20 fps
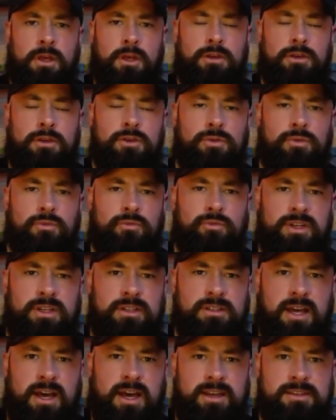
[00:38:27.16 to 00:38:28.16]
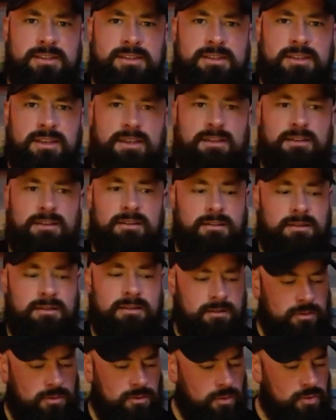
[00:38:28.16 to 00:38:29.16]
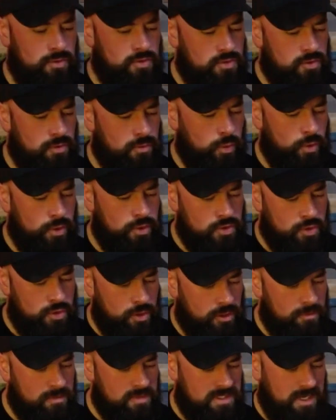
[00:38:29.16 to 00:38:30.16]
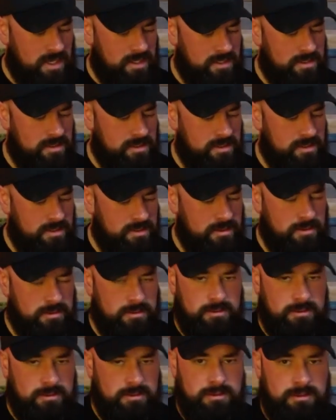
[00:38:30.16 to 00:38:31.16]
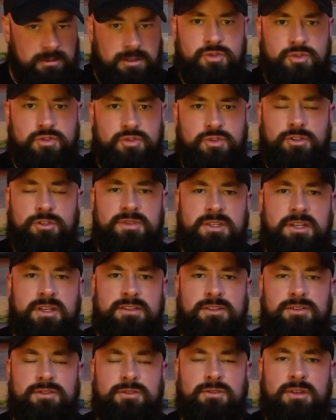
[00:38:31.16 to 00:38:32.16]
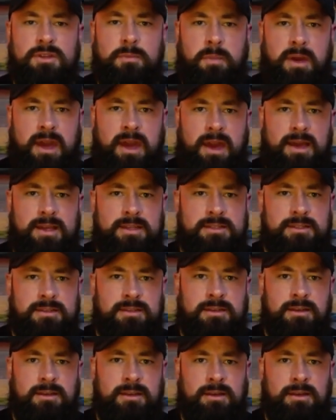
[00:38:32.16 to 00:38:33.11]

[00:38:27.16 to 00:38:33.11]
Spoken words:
You don't realize that those were circumstances, and those circumstances are in the past.